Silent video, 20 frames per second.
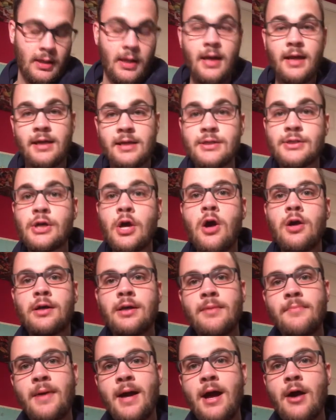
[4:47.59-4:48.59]
He's talking
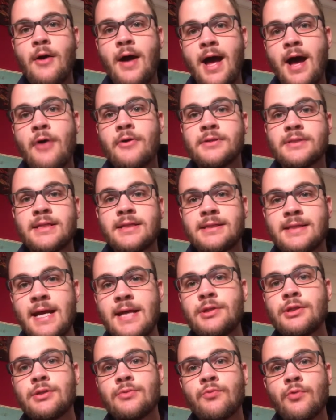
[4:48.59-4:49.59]
about how his
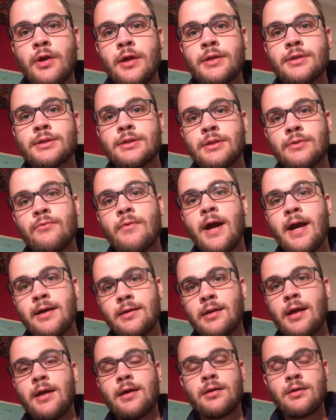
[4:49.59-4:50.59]
intention was to
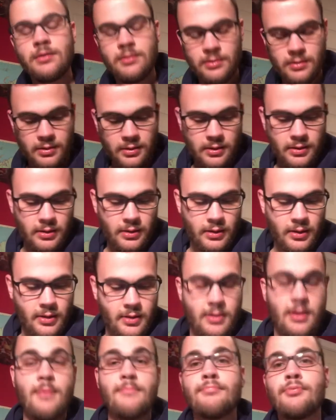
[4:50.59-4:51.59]
write, like,
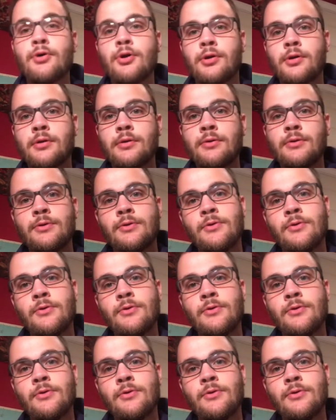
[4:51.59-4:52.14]
a book